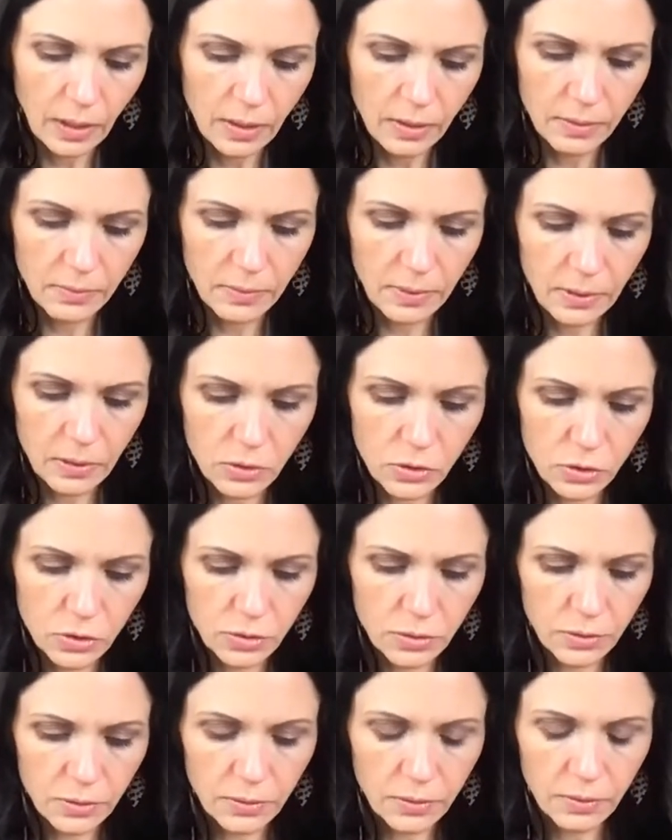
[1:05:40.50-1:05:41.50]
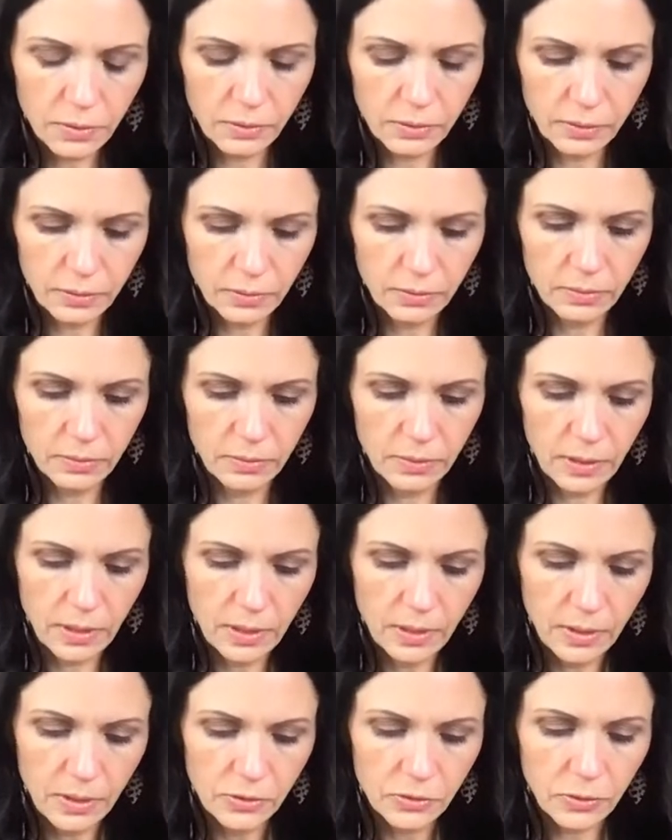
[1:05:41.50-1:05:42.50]
I'm not sure.
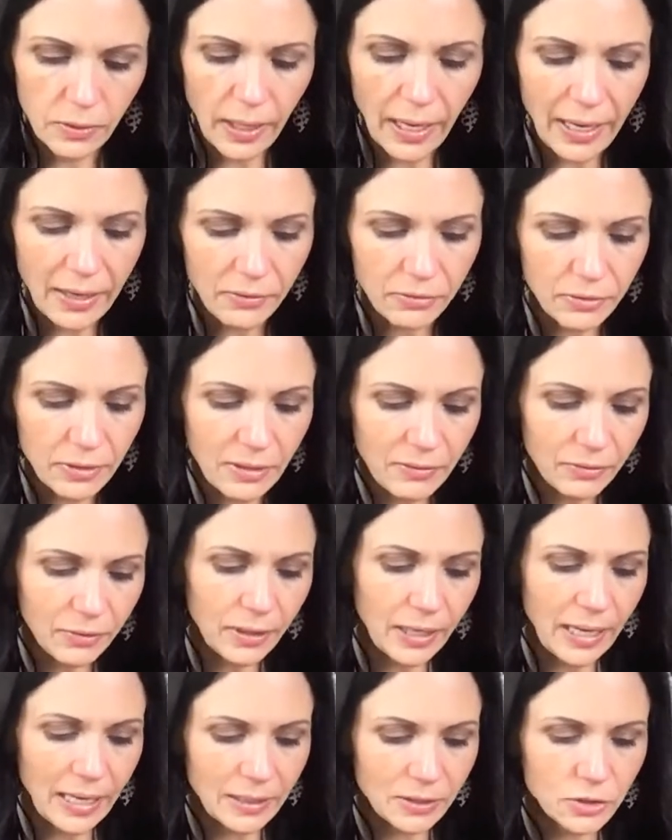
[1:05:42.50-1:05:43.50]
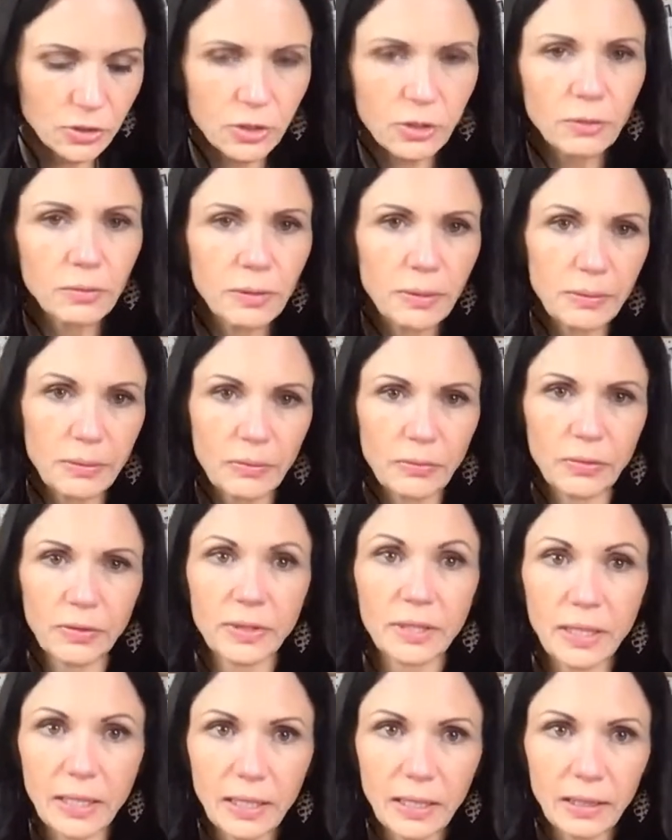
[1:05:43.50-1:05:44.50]
So I have never edged a ribbon
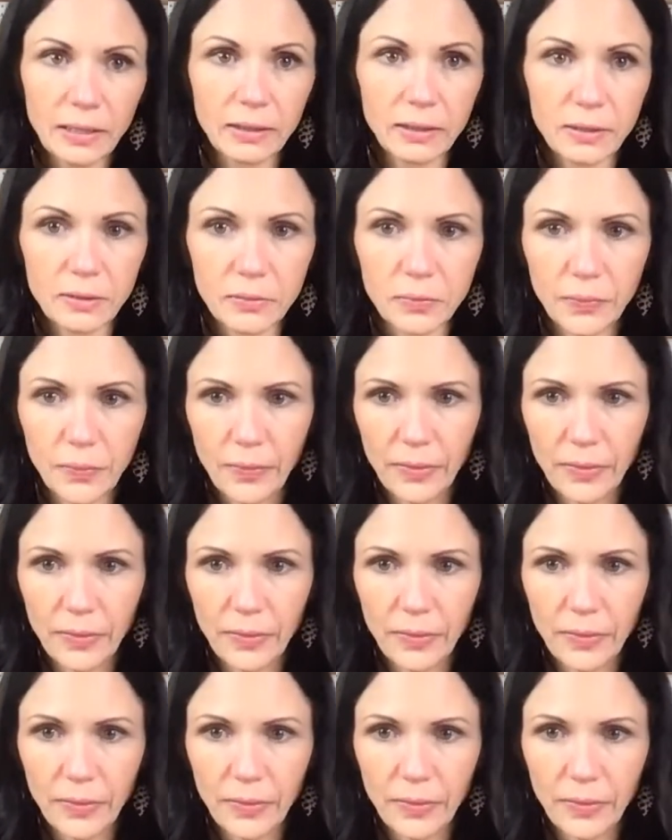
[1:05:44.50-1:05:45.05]
with ink.